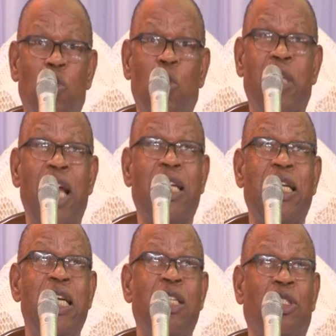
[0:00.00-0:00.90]
to
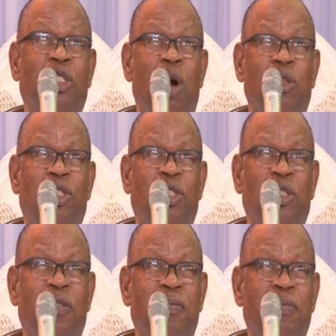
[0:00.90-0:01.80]
take his
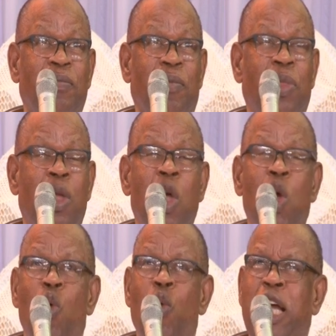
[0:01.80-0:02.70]
church.
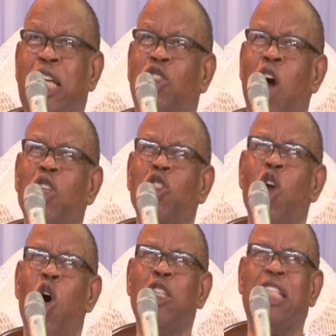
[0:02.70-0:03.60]
We
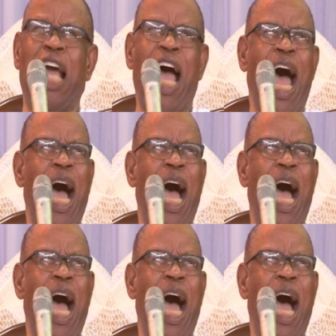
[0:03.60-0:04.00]
don't know the